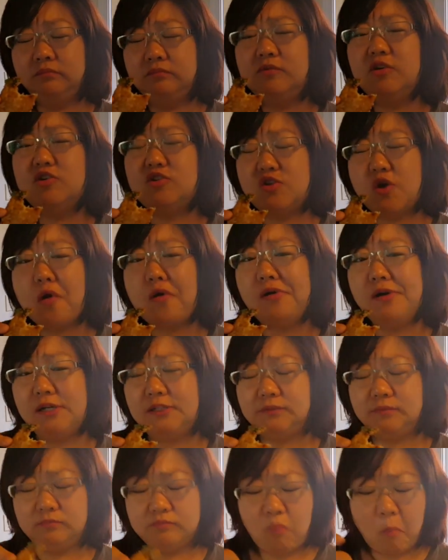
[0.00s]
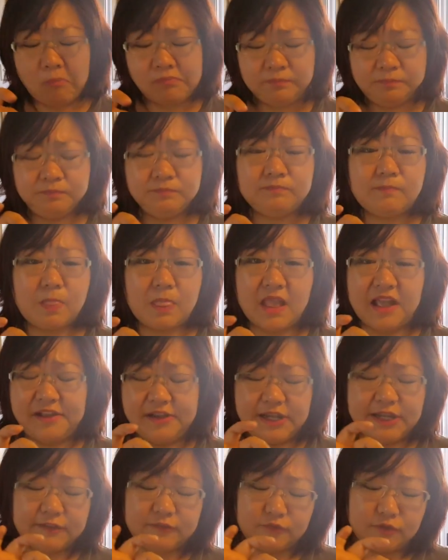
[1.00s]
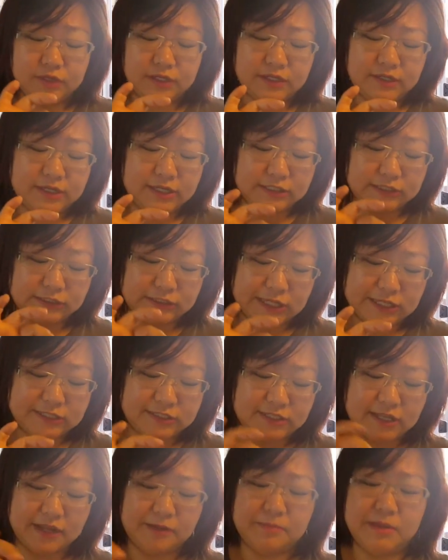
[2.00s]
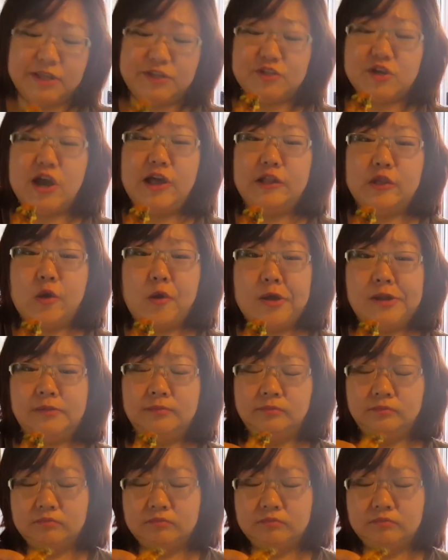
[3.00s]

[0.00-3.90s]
This is so good. It really does taste like my childhood.